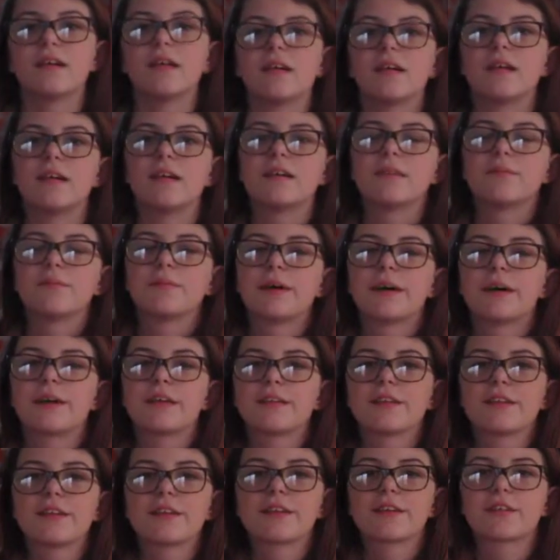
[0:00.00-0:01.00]
I
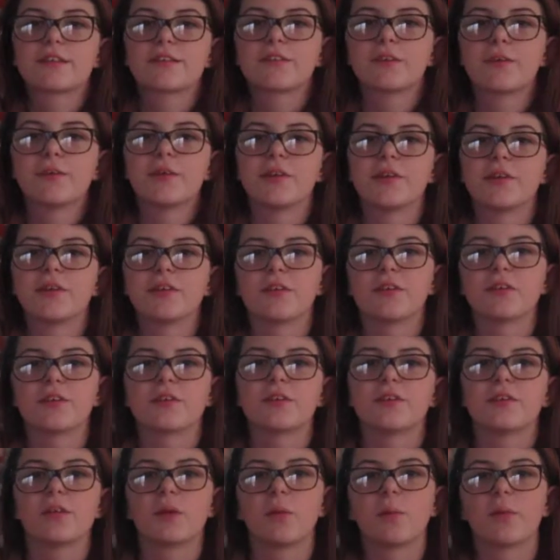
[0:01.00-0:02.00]
liked going to
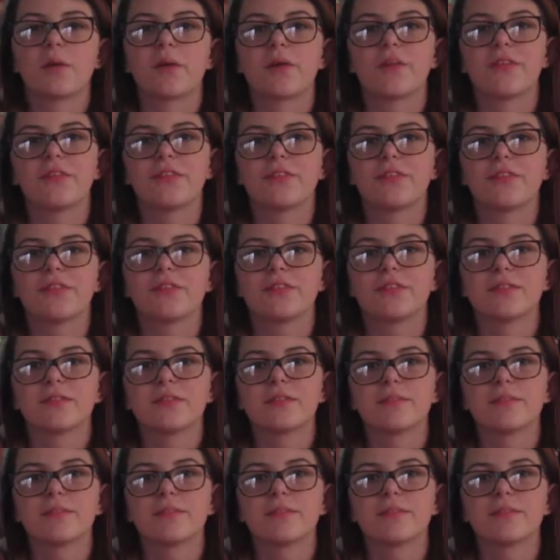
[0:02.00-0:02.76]
SeaWorld.